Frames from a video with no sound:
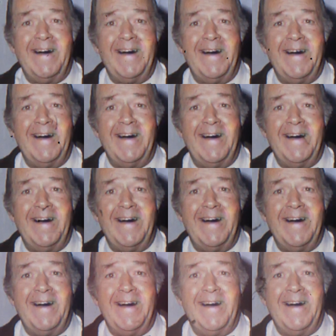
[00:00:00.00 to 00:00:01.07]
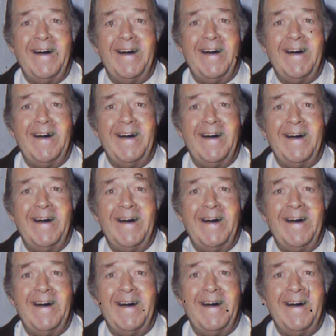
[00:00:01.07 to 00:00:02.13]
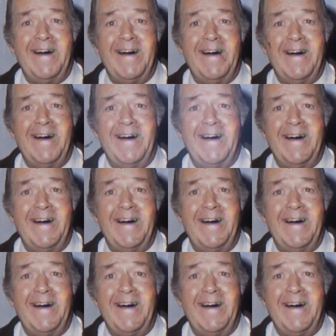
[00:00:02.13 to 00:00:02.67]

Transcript: conspiracy resembling the plot of Chinatown.